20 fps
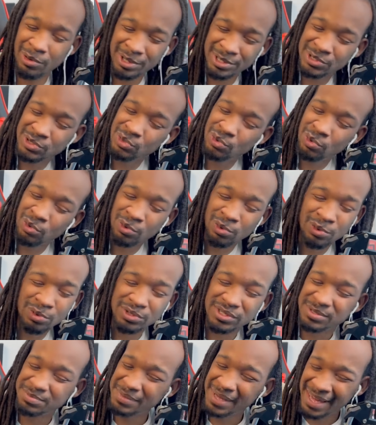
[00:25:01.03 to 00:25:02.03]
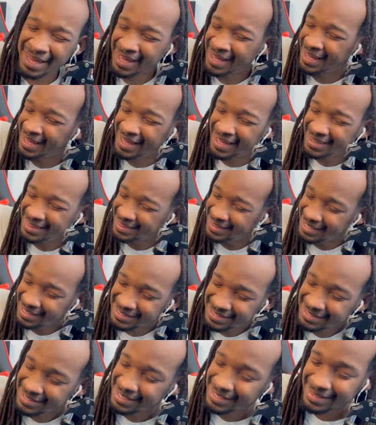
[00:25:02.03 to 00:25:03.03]
schools, man,
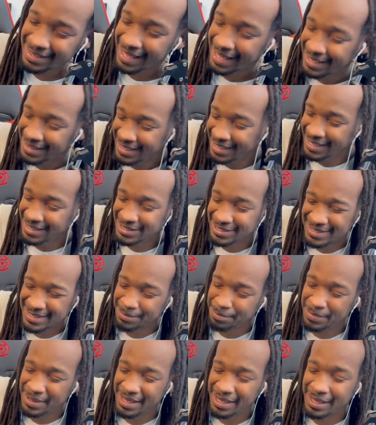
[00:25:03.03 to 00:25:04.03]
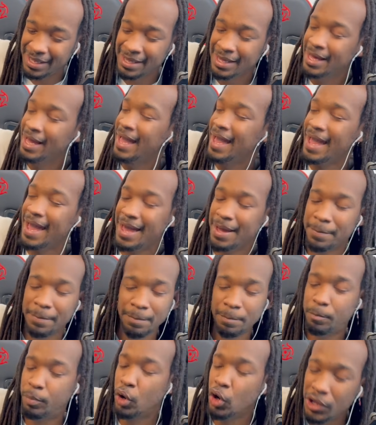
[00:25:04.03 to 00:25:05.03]
listen, they need to be
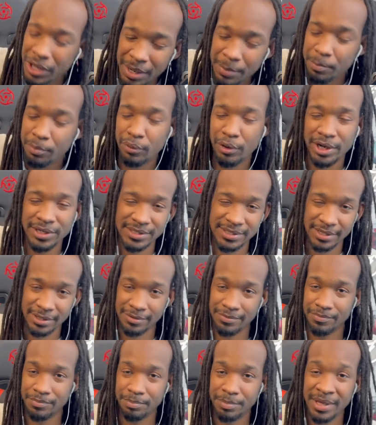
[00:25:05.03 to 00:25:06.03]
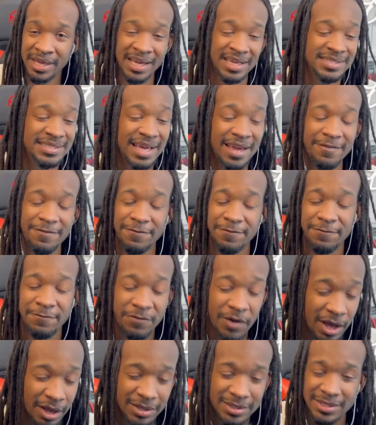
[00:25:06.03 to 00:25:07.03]
put in prison because they
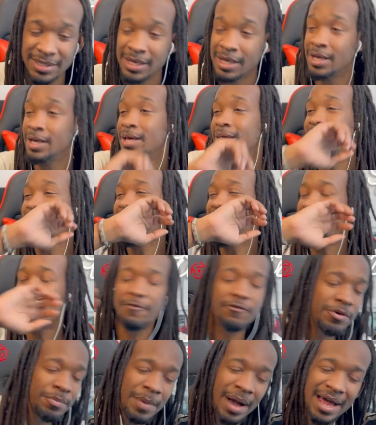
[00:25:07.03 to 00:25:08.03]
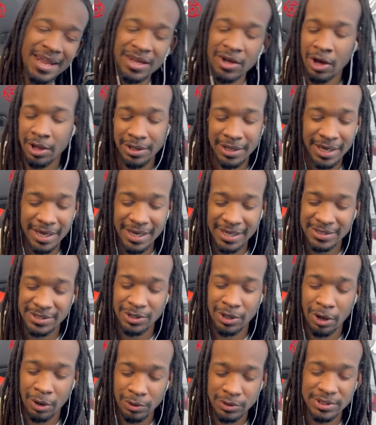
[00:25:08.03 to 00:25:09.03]
fucked everybody on the
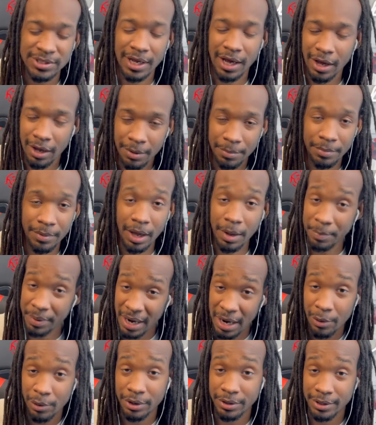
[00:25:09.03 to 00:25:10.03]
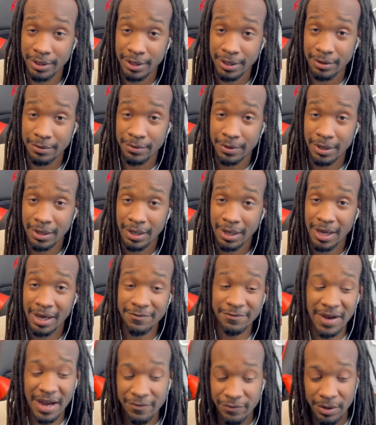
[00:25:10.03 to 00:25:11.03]
East Coast up, apparently.
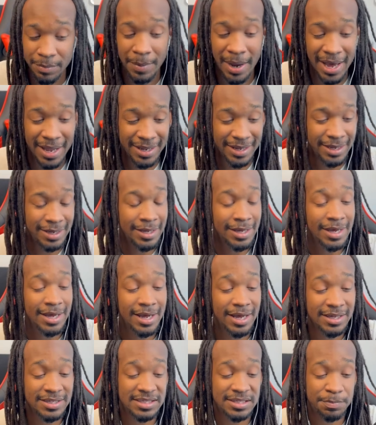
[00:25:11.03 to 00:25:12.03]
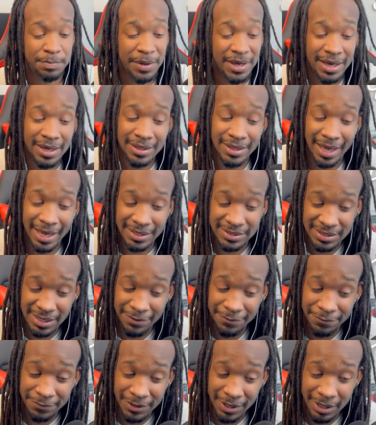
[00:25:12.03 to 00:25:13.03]
If everybody is speaking like
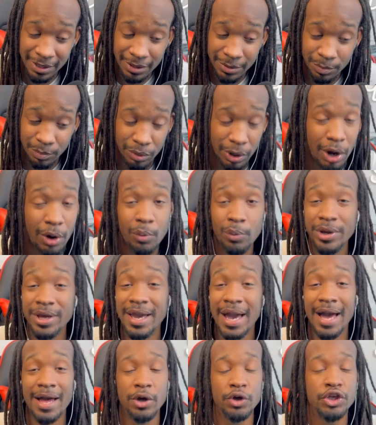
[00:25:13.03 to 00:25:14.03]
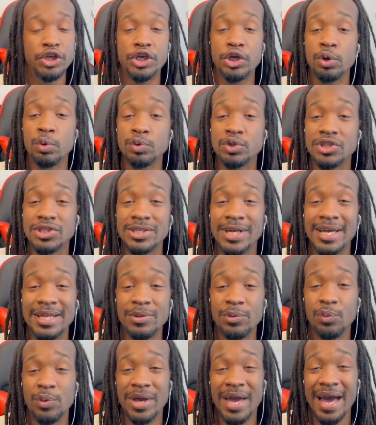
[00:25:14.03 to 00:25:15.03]
Tiffany, bro, we got
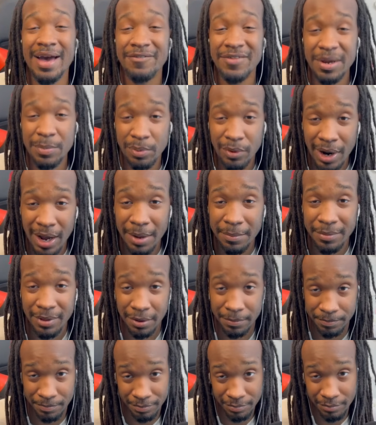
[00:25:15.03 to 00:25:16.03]
Houston, we have a problem.